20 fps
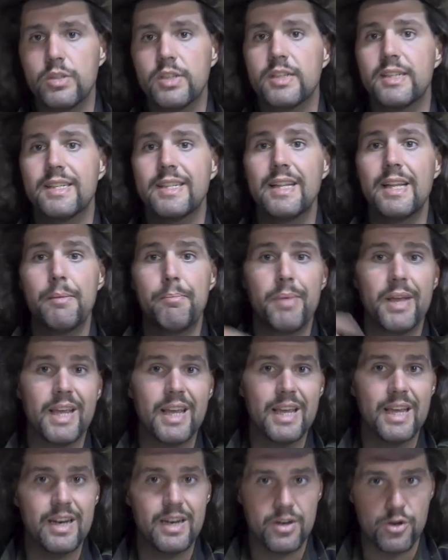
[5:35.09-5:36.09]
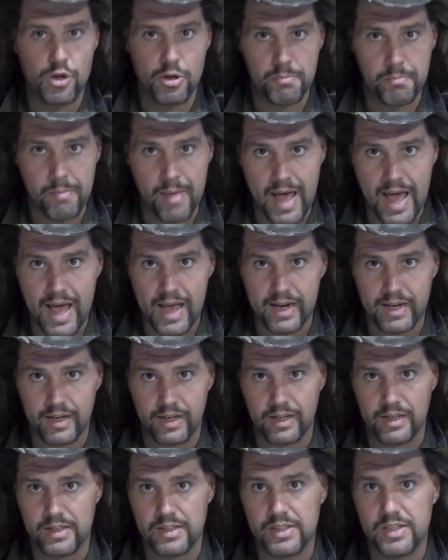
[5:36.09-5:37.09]
slipping into
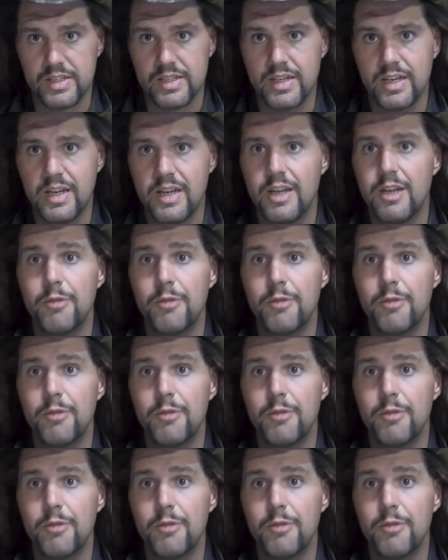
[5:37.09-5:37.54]
madness